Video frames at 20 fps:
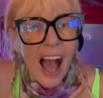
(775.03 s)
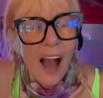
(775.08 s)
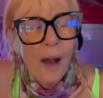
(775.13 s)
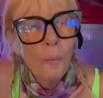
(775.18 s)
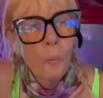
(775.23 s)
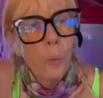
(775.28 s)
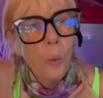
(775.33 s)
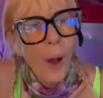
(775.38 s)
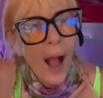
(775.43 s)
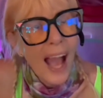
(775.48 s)

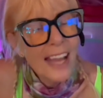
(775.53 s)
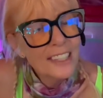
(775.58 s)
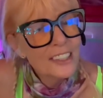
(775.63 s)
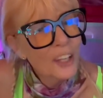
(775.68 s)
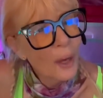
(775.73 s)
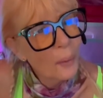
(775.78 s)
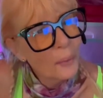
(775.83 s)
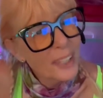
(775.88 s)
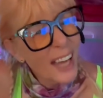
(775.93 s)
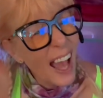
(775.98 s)
Why
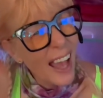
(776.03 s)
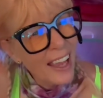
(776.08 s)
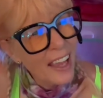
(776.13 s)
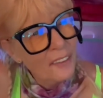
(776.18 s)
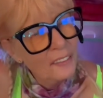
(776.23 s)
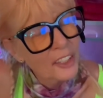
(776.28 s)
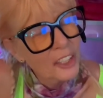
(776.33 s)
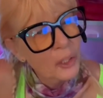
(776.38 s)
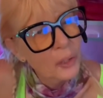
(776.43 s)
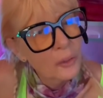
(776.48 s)
don't I
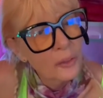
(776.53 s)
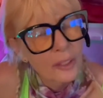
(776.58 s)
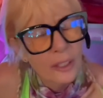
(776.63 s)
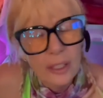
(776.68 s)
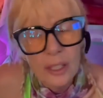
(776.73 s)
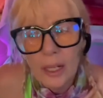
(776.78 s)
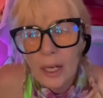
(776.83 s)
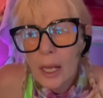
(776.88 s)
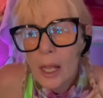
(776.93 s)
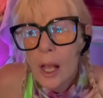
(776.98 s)
have a
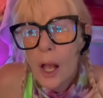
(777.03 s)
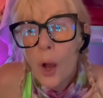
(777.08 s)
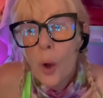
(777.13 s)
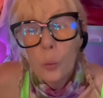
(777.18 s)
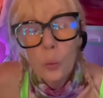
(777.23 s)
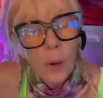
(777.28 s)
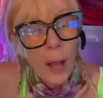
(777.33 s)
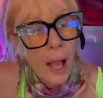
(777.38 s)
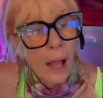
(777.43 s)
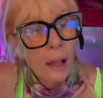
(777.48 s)
cooler?
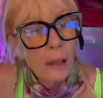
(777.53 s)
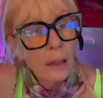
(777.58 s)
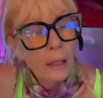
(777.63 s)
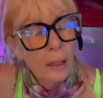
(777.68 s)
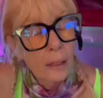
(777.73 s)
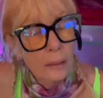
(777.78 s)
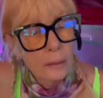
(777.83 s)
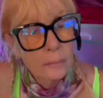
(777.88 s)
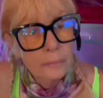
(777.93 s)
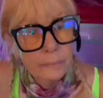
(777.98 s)
Well,
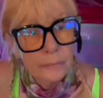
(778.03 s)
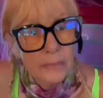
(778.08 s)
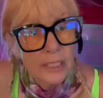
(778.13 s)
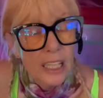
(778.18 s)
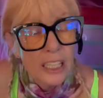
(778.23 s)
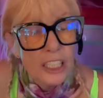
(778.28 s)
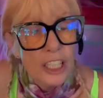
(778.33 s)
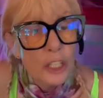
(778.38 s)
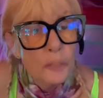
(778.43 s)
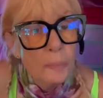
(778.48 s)

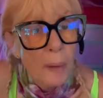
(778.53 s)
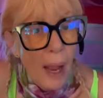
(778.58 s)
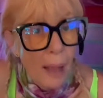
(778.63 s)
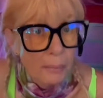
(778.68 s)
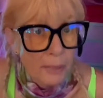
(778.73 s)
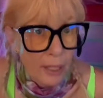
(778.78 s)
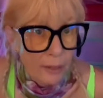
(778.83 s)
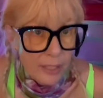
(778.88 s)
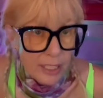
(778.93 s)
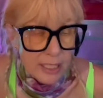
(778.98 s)
this is
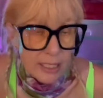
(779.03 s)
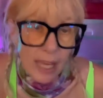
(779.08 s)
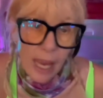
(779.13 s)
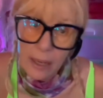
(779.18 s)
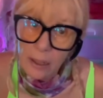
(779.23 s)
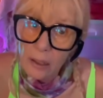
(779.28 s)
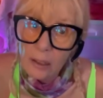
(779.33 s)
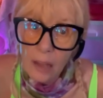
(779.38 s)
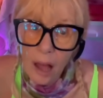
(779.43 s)
probably a recycle